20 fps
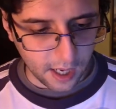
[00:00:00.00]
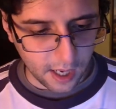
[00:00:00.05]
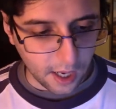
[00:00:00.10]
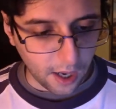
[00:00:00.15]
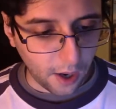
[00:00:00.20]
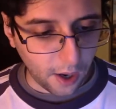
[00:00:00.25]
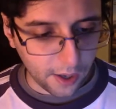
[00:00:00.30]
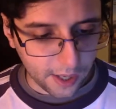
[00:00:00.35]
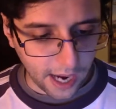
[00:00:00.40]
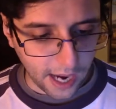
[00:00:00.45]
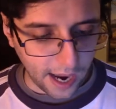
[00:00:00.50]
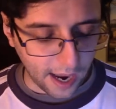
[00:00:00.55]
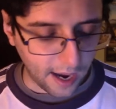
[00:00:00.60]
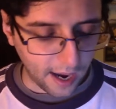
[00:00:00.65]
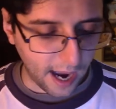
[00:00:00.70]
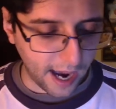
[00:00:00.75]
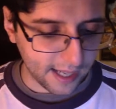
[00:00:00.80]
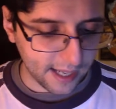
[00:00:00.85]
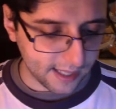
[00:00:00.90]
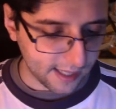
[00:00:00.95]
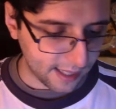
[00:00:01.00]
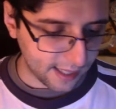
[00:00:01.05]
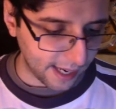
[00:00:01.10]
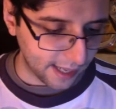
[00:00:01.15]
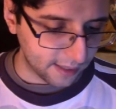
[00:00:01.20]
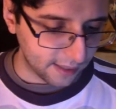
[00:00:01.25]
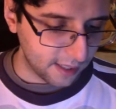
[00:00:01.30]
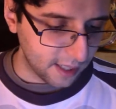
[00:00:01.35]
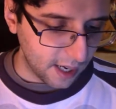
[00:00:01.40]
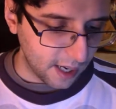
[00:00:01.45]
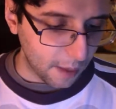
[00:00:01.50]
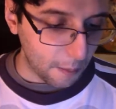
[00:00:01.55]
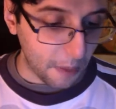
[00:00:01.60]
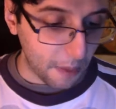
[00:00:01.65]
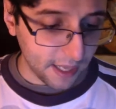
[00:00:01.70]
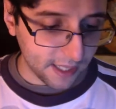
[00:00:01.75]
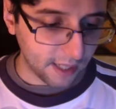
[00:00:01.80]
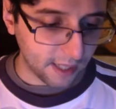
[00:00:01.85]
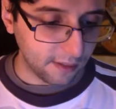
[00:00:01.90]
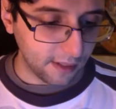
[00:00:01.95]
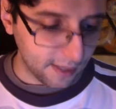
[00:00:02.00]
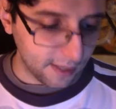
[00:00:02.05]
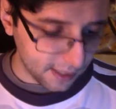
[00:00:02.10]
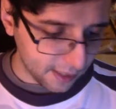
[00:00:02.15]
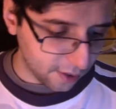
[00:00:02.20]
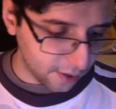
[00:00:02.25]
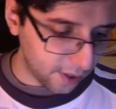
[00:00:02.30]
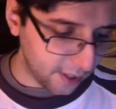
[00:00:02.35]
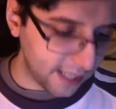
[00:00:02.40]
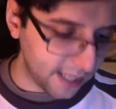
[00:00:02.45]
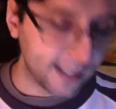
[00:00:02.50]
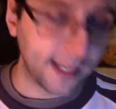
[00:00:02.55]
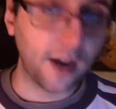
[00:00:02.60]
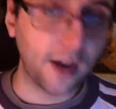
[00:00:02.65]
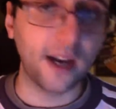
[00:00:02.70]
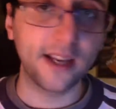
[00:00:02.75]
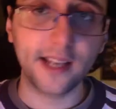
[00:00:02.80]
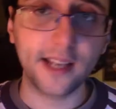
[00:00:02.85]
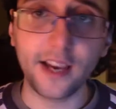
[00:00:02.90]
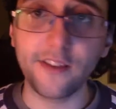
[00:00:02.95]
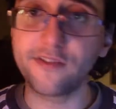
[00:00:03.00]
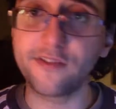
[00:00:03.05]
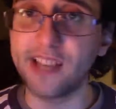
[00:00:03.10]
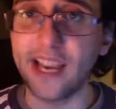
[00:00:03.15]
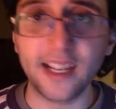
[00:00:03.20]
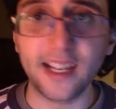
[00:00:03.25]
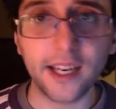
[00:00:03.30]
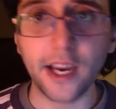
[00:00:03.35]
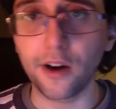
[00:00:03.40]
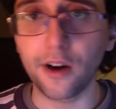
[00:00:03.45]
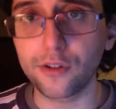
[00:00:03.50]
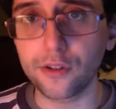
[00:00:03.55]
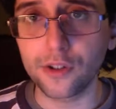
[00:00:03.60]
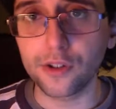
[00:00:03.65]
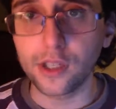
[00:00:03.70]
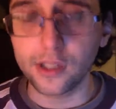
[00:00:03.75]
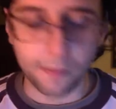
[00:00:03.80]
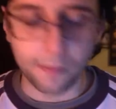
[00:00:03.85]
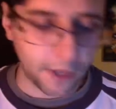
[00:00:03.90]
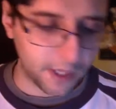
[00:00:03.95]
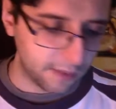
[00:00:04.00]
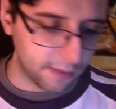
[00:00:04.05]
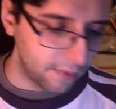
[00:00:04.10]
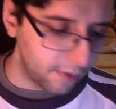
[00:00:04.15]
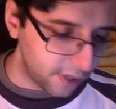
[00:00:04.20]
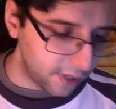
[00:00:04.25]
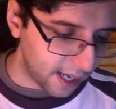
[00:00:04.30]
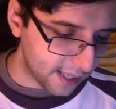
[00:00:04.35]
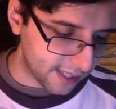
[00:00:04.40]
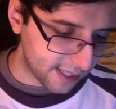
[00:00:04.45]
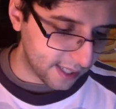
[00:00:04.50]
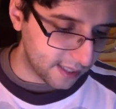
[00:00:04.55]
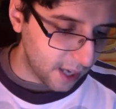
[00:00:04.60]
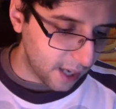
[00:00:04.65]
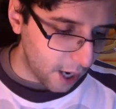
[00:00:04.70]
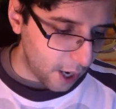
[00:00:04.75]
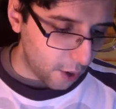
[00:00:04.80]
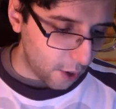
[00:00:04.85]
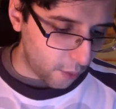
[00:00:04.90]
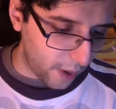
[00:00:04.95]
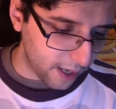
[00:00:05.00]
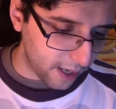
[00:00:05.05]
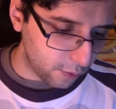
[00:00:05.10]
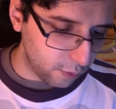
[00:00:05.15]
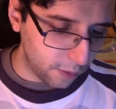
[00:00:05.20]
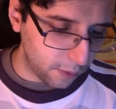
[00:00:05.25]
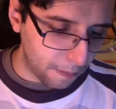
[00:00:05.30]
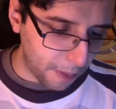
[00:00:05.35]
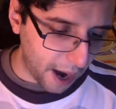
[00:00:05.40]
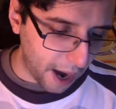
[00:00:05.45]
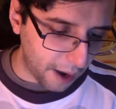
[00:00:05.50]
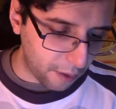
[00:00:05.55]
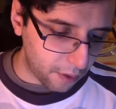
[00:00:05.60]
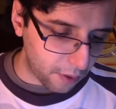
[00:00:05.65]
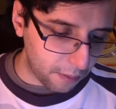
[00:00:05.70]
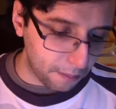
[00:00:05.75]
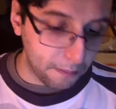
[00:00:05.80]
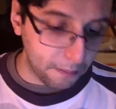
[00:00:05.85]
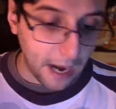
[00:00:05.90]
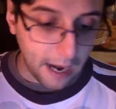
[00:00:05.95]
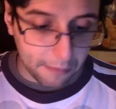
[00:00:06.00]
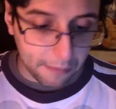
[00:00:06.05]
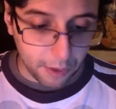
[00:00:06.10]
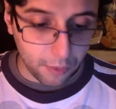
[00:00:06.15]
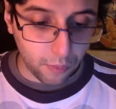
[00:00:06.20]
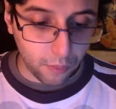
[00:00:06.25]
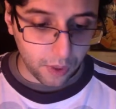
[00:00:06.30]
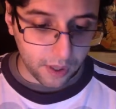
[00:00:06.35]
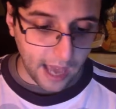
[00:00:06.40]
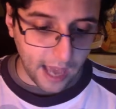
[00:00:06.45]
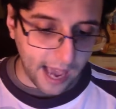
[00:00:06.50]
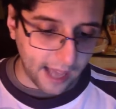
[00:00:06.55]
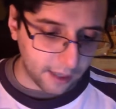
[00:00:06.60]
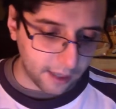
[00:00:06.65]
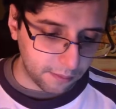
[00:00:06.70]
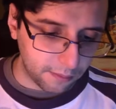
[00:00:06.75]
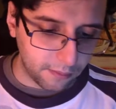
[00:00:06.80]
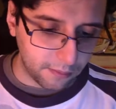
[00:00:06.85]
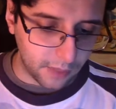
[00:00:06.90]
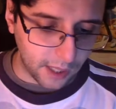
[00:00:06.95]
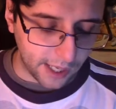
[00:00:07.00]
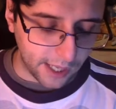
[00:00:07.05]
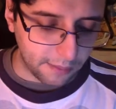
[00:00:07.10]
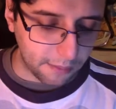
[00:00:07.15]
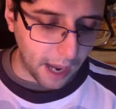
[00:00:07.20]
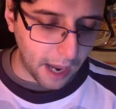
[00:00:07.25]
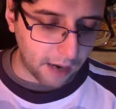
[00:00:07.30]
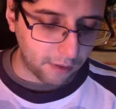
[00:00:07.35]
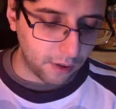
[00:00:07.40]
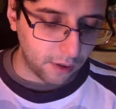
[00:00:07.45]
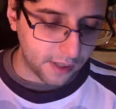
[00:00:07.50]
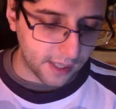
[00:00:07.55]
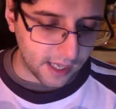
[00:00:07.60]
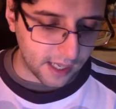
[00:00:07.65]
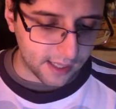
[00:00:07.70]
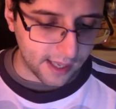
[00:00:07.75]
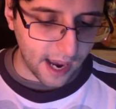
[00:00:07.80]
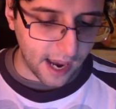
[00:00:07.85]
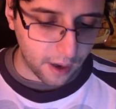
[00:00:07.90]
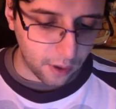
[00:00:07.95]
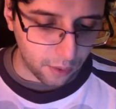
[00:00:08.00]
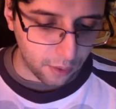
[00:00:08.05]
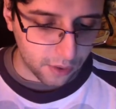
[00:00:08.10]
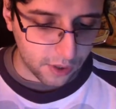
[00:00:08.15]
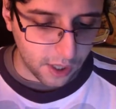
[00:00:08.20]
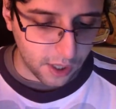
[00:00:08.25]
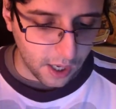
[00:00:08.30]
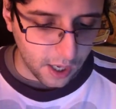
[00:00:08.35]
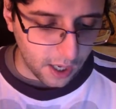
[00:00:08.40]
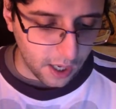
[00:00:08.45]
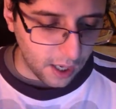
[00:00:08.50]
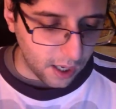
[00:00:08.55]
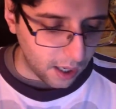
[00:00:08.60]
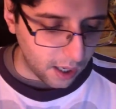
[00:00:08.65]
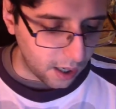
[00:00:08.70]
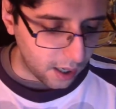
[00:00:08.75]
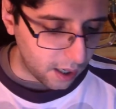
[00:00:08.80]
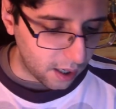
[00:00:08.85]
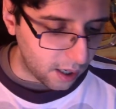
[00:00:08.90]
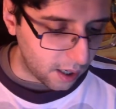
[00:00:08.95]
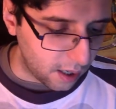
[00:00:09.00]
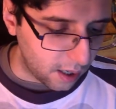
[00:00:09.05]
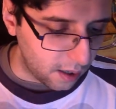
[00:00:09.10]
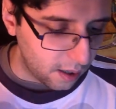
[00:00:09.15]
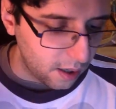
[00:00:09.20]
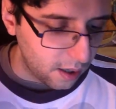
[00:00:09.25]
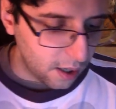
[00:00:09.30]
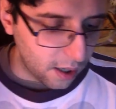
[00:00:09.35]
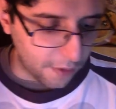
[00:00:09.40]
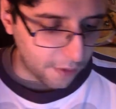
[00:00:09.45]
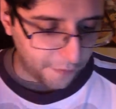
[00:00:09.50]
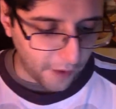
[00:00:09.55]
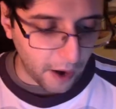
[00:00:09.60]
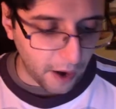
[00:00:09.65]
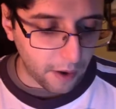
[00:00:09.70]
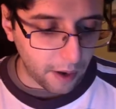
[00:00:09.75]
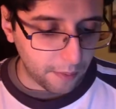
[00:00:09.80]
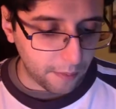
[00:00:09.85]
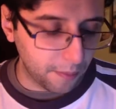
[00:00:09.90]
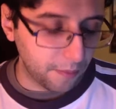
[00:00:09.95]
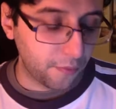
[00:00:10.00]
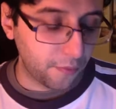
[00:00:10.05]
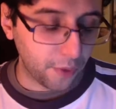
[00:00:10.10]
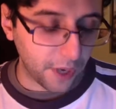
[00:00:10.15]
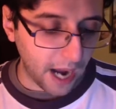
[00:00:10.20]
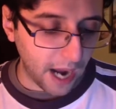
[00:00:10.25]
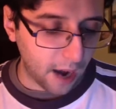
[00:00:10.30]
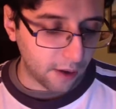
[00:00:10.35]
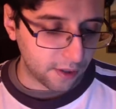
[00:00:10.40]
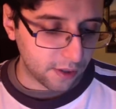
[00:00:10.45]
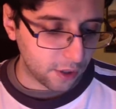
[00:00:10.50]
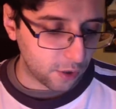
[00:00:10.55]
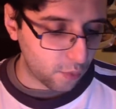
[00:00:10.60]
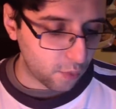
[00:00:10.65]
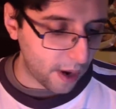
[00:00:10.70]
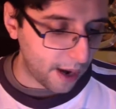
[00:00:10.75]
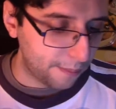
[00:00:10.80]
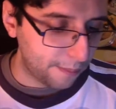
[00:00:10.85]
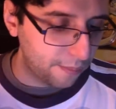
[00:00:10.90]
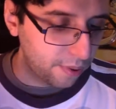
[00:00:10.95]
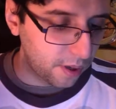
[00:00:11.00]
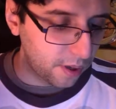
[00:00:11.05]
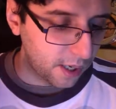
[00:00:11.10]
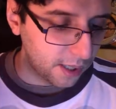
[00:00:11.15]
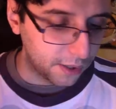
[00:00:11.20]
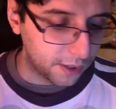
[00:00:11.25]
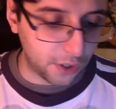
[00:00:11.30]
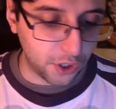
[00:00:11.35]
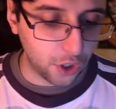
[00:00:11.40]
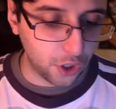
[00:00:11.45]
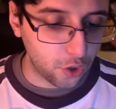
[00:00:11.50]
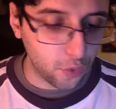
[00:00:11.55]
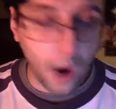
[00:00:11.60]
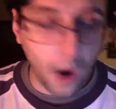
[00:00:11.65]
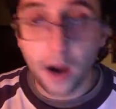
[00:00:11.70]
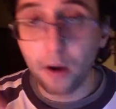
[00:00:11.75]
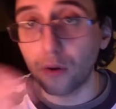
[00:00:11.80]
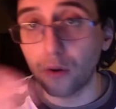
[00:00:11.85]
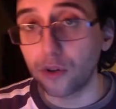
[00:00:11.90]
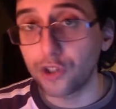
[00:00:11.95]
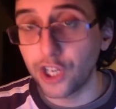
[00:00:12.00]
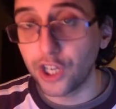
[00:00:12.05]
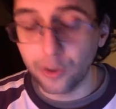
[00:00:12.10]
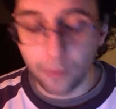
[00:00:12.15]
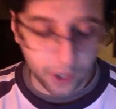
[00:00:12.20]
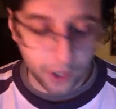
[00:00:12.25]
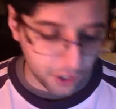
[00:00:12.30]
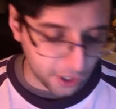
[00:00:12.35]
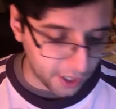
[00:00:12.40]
Oh yeah, I said, basically, these are the 10 I gave 10 characters as a possibility. I said Rex with Pyra, maybe with Adam and Malos as Echoes. A Fire Emblem 3 Houses rep, Decidueye or Generation